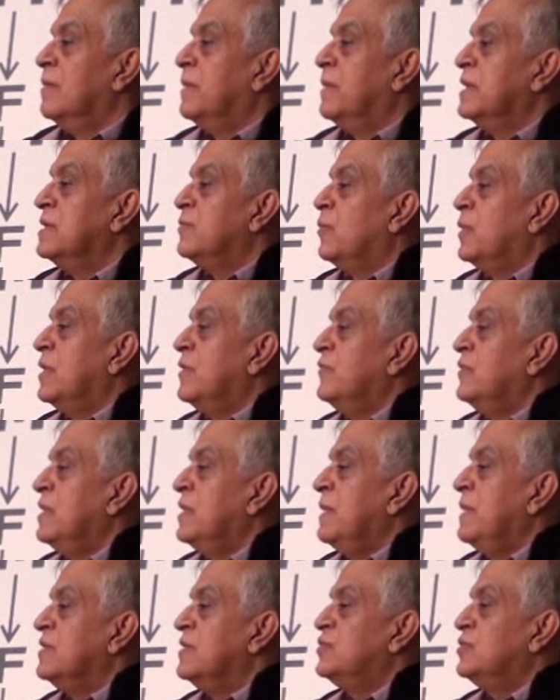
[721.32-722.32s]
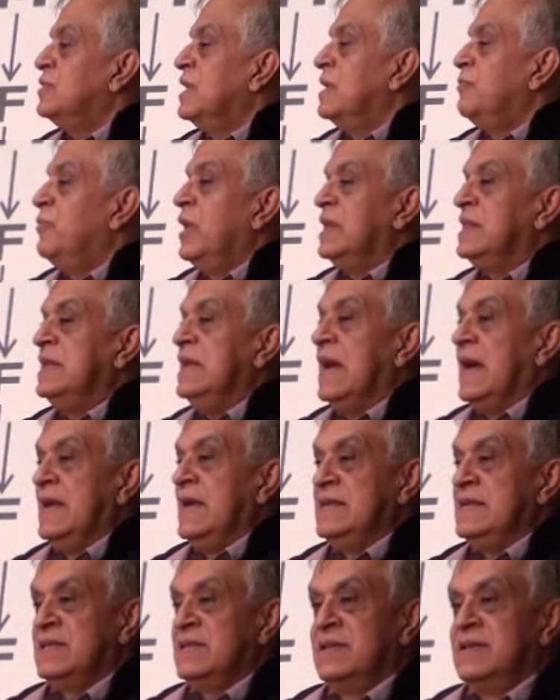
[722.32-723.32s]
But one of them has to then break the
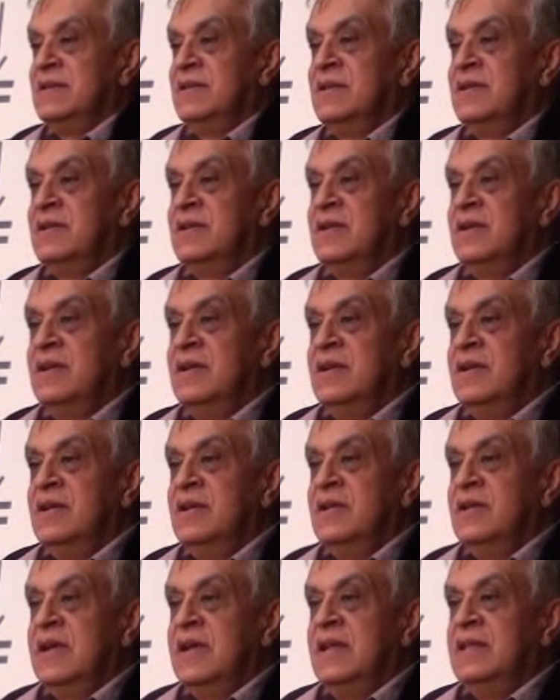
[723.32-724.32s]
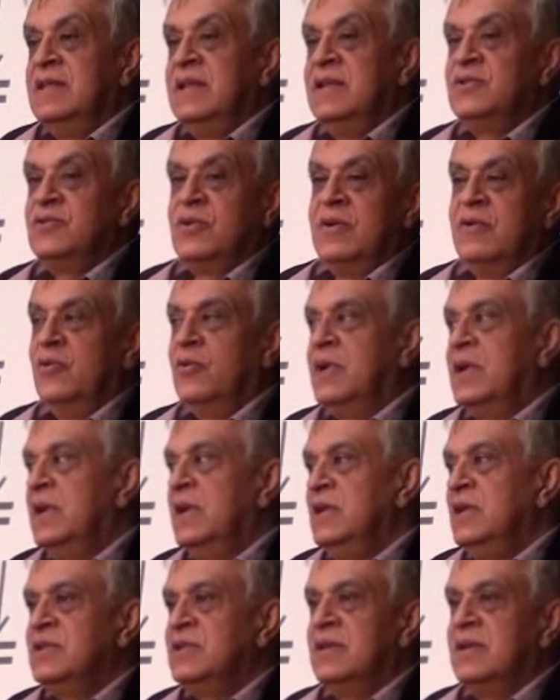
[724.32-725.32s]
ice. And they sort of look
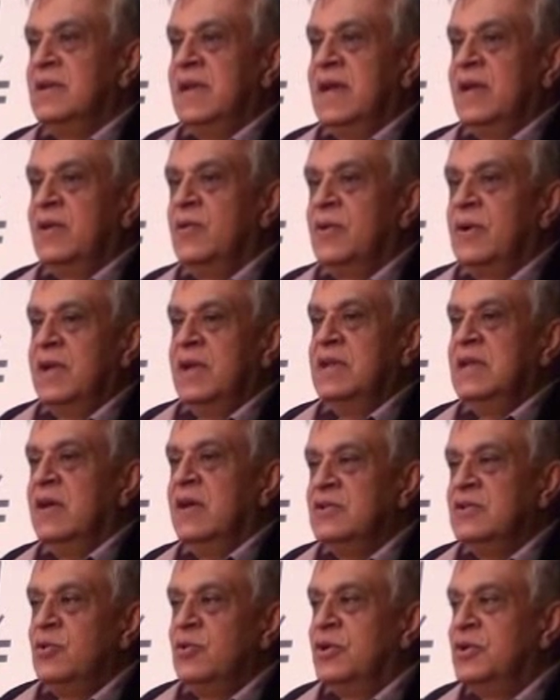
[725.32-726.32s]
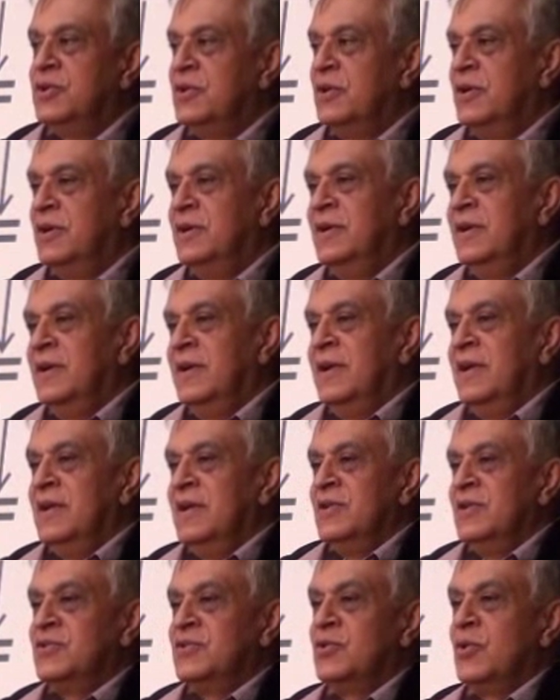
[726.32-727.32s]
at each other like, okay, now it's your
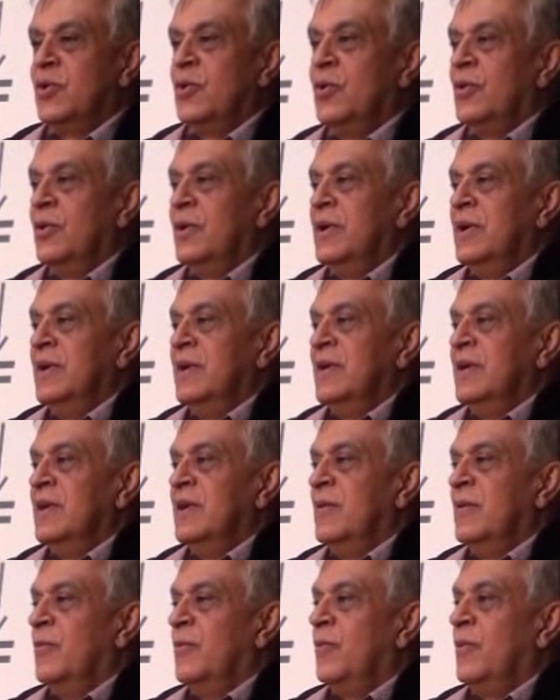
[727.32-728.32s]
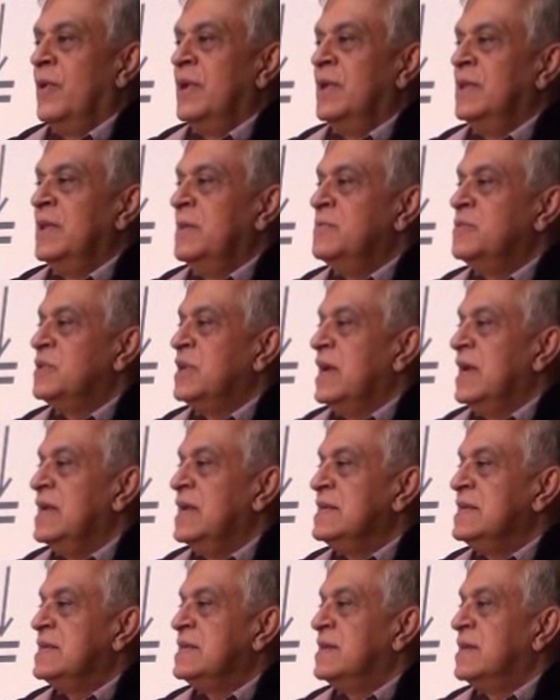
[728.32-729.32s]
turn. So one of them
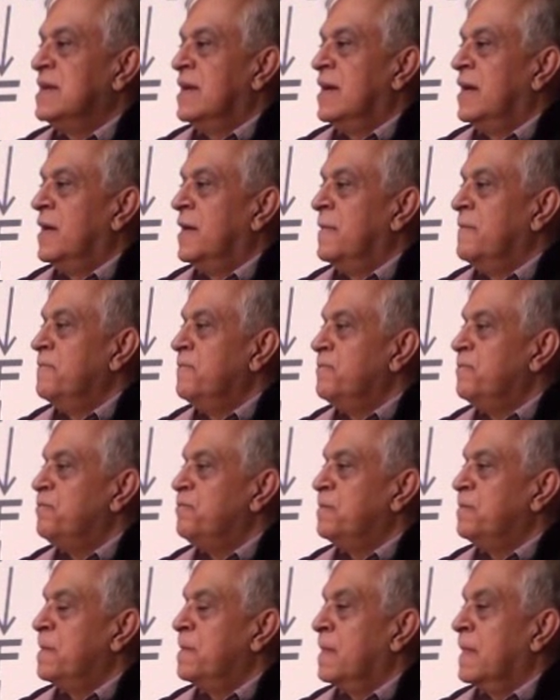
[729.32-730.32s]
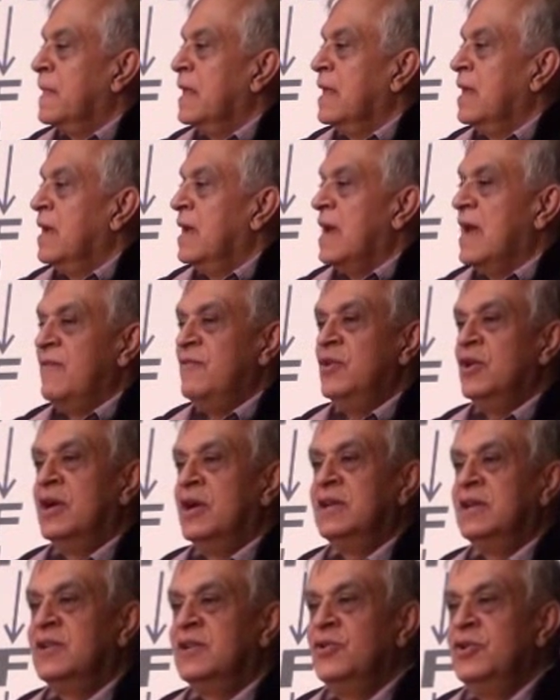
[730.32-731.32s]
says, have you
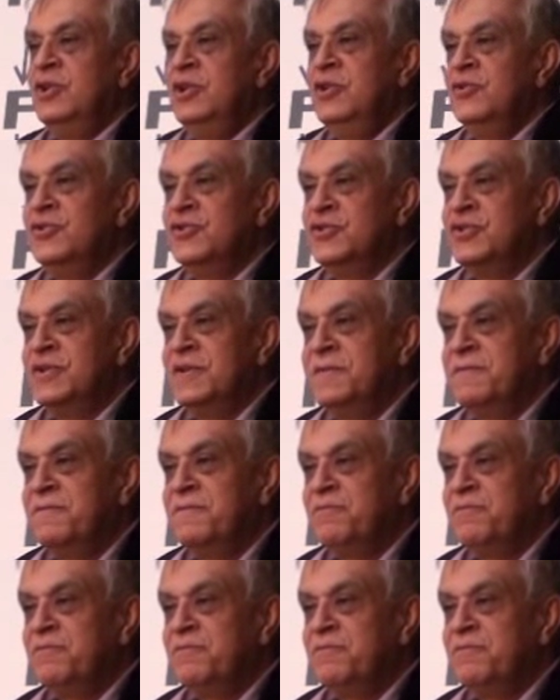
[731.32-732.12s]
heard the good news?